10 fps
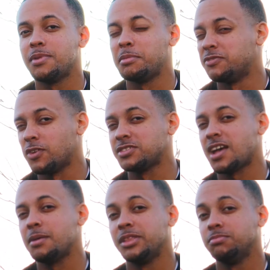Maybe the
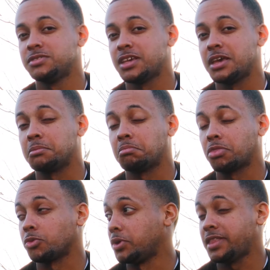first time at, say,
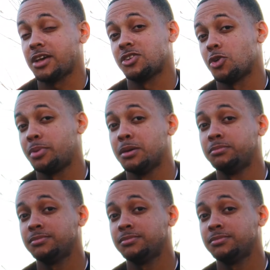3,000 RPM.